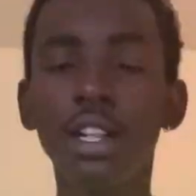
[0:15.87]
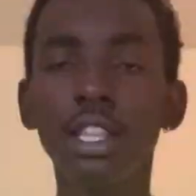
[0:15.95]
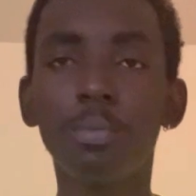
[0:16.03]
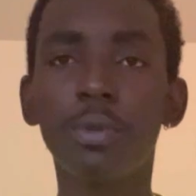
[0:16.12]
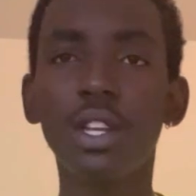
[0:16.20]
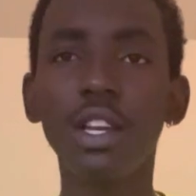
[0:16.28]

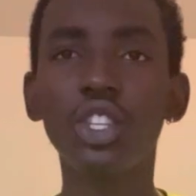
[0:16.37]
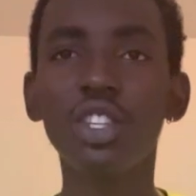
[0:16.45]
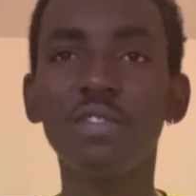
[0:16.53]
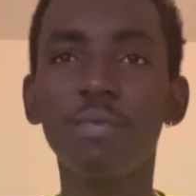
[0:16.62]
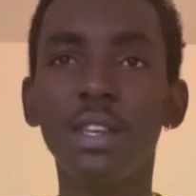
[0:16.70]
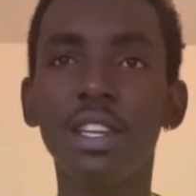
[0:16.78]
The production
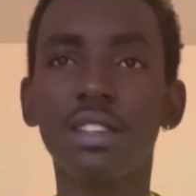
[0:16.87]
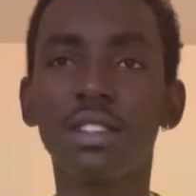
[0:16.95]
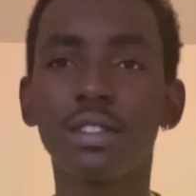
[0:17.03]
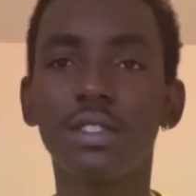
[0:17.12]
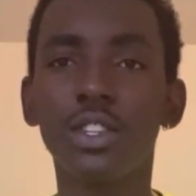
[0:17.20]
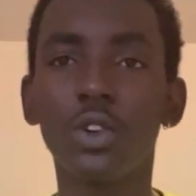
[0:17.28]
of mead is
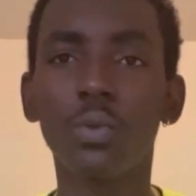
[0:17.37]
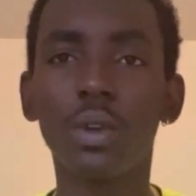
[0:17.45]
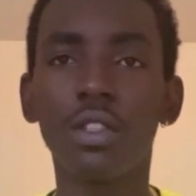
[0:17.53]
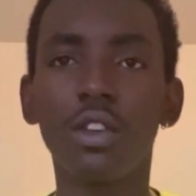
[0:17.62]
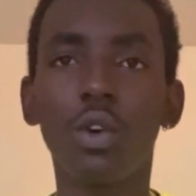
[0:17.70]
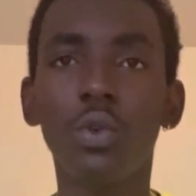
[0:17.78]
considered one
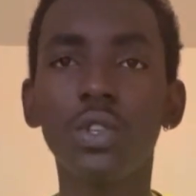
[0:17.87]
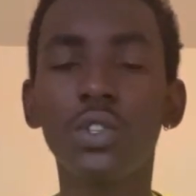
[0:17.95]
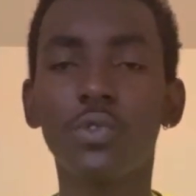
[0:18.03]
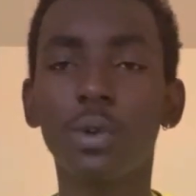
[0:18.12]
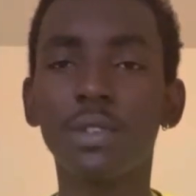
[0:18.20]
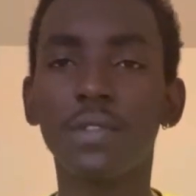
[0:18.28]
of the oldest
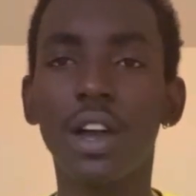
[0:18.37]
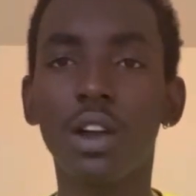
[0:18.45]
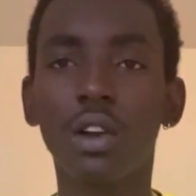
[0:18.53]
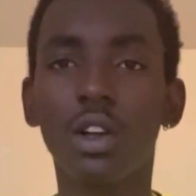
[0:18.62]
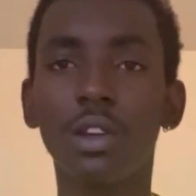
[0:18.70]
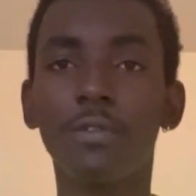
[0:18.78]
forms of
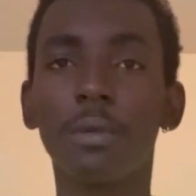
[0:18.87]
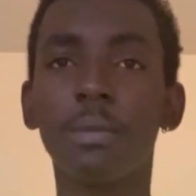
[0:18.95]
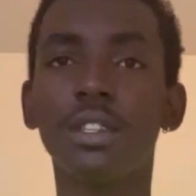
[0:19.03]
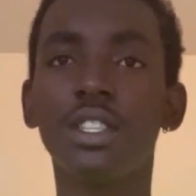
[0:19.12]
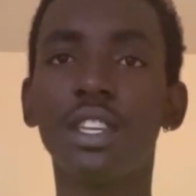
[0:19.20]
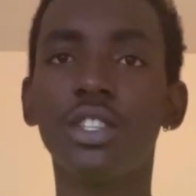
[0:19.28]
alcoholic
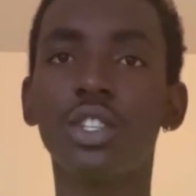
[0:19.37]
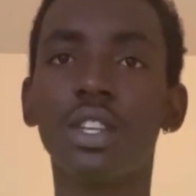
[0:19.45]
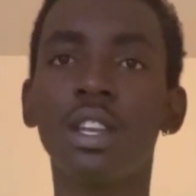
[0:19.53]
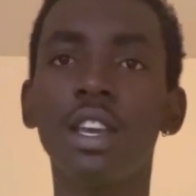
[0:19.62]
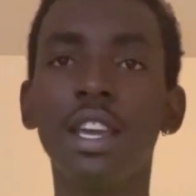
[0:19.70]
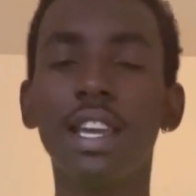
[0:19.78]

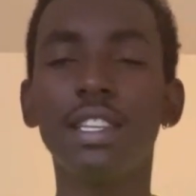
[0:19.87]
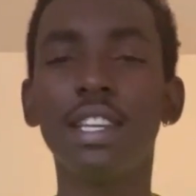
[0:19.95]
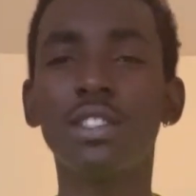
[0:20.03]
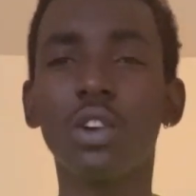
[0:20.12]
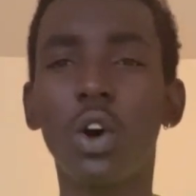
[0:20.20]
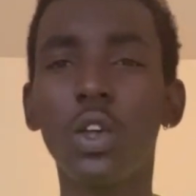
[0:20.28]
fermentation and
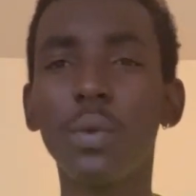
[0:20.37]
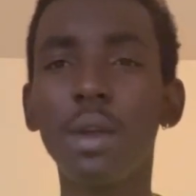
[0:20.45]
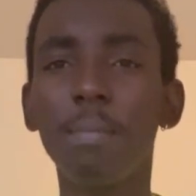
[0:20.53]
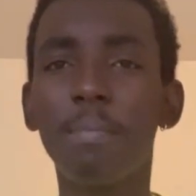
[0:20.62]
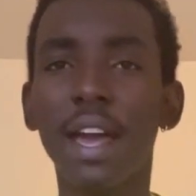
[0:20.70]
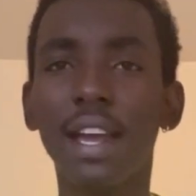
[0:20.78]
dates all the
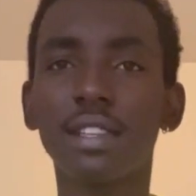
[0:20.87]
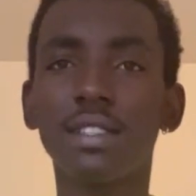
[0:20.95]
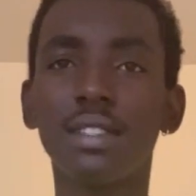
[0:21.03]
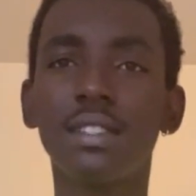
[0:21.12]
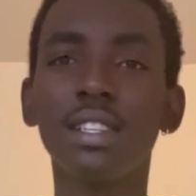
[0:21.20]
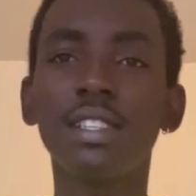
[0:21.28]
way back to
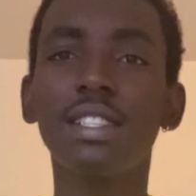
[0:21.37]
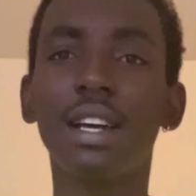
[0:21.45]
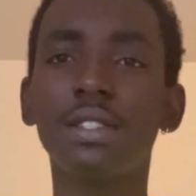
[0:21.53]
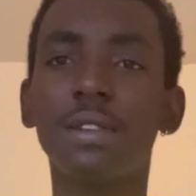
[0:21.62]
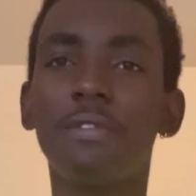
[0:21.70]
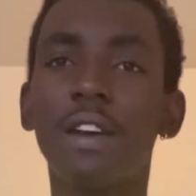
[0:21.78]

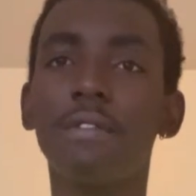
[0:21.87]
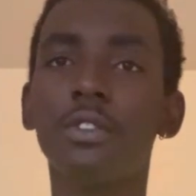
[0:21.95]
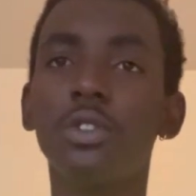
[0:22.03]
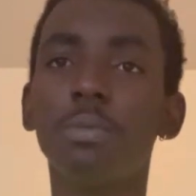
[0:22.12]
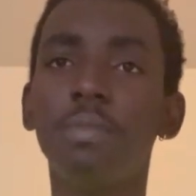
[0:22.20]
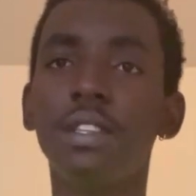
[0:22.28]

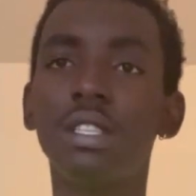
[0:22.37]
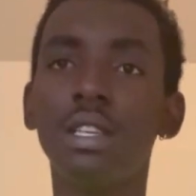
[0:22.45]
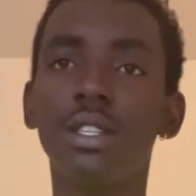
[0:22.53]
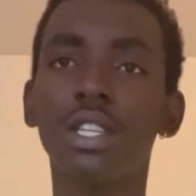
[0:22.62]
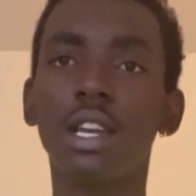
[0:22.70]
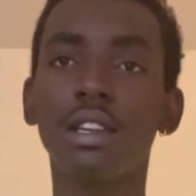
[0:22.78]
6500
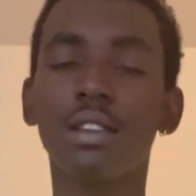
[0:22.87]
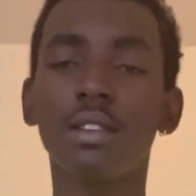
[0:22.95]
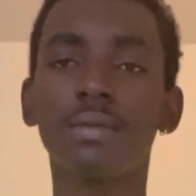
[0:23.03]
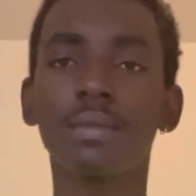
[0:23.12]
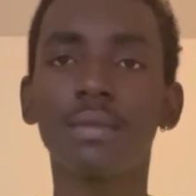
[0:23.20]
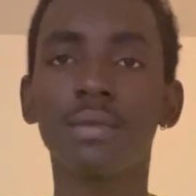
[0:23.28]
BC China.
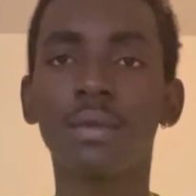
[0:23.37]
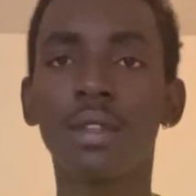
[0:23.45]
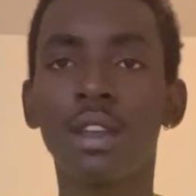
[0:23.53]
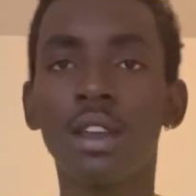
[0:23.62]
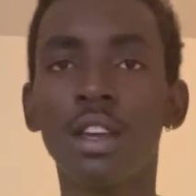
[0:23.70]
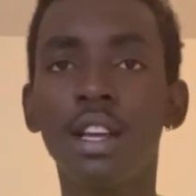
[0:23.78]

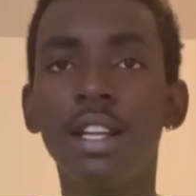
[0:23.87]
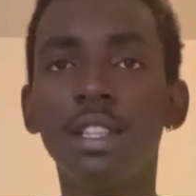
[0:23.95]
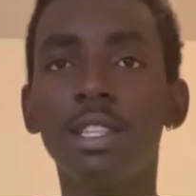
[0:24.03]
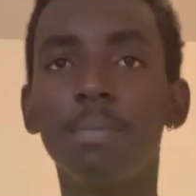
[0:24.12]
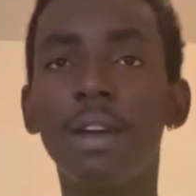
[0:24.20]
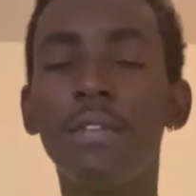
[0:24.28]

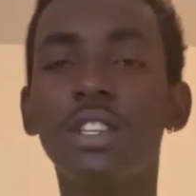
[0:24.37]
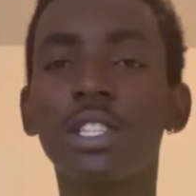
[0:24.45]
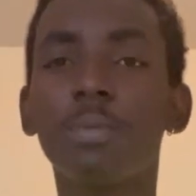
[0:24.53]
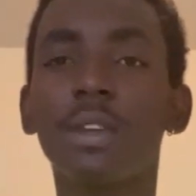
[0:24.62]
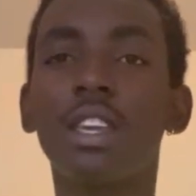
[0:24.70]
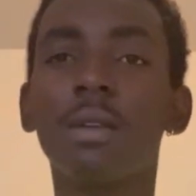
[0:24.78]
The beverage has
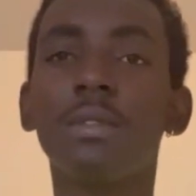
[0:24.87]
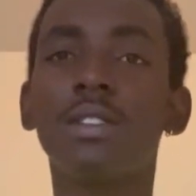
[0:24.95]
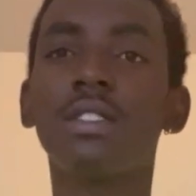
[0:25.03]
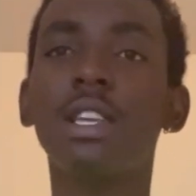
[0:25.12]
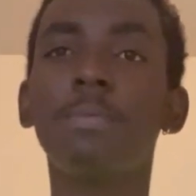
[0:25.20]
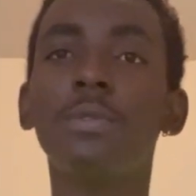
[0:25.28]
become a
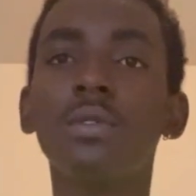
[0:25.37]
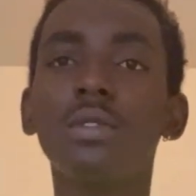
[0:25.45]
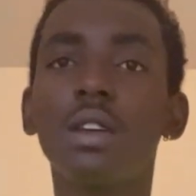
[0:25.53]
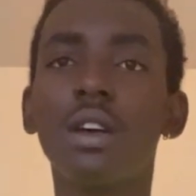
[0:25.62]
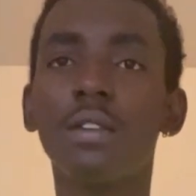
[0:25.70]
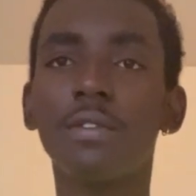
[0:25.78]
staple
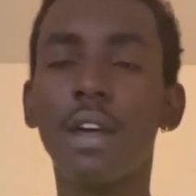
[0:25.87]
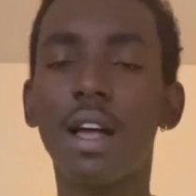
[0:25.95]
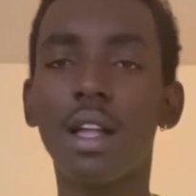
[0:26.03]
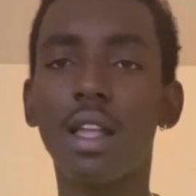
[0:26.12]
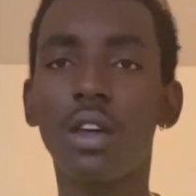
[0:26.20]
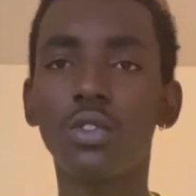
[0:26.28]
of
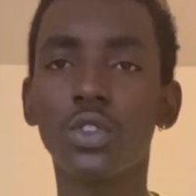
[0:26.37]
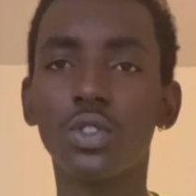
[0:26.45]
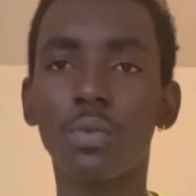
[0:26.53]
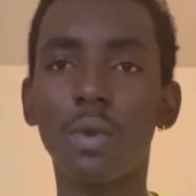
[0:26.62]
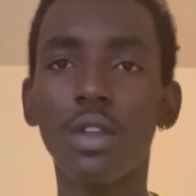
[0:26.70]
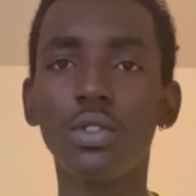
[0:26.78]
cultures
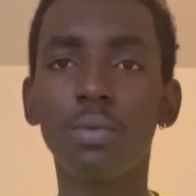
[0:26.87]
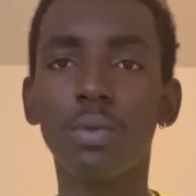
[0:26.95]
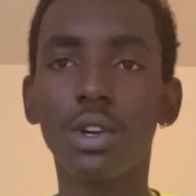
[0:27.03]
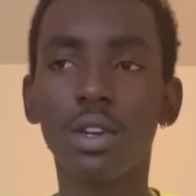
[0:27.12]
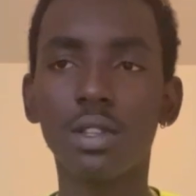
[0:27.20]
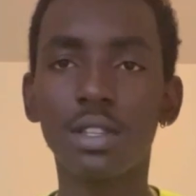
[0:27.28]
around the
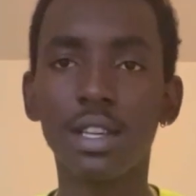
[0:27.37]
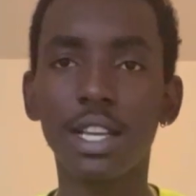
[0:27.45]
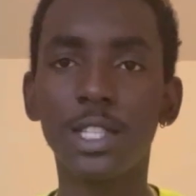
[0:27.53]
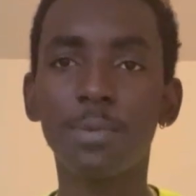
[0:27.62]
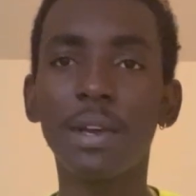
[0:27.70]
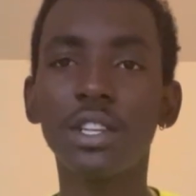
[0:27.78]
world,
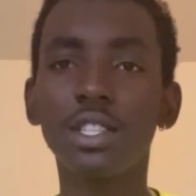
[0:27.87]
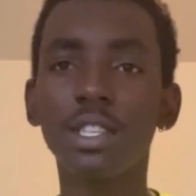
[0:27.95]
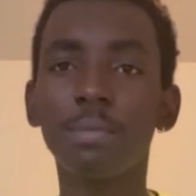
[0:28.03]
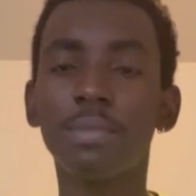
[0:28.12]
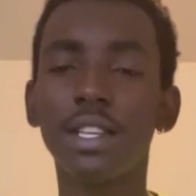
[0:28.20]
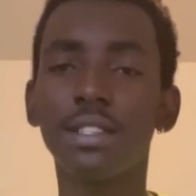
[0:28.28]
especially
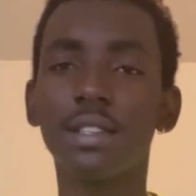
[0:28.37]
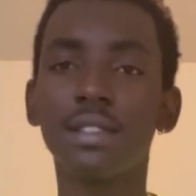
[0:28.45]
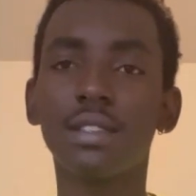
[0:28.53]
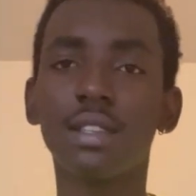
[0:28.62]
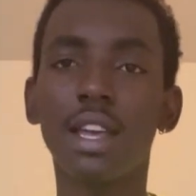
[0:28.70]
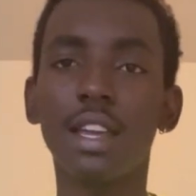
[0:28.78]
in
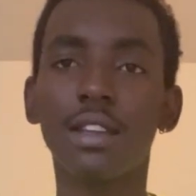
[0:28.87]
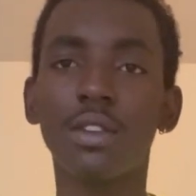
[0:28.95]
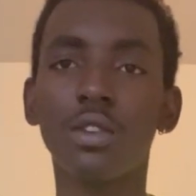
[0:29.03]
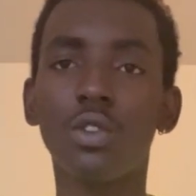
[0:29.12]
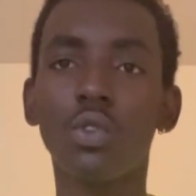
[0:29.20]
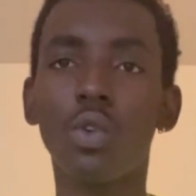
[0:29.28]
places
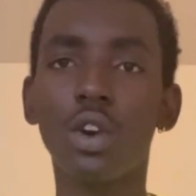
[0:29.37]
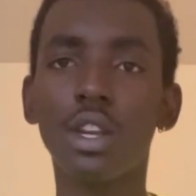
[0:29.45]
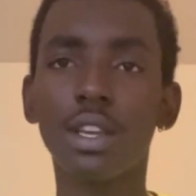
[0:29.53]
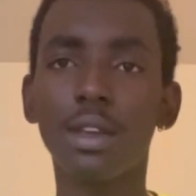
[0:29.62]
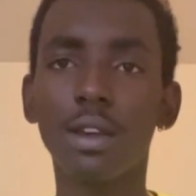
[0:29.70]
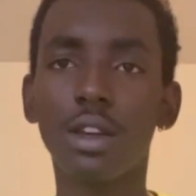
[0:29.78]
like
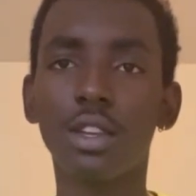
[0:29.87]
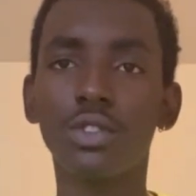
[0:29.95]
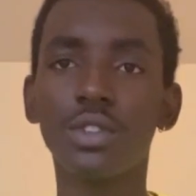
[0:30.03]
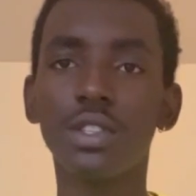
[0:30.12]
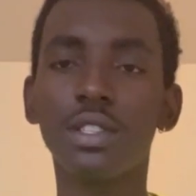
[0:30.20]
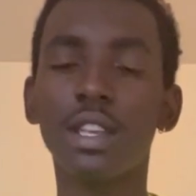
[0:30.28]
Nordic
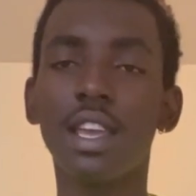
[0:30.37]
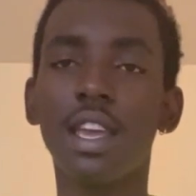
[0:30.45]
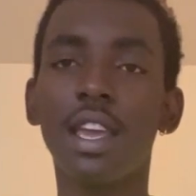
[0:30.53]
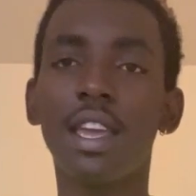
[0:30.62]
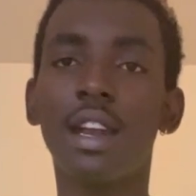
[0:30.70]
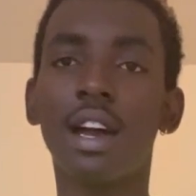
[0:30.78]
countries
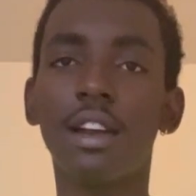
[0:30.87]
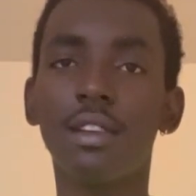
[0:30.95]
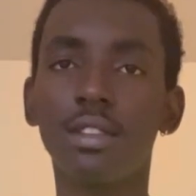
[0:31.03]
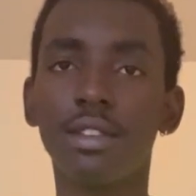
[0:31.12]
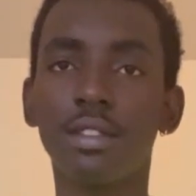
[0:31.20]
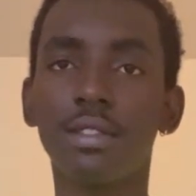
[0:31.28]
and
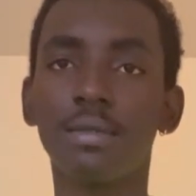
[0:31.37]
Ireland.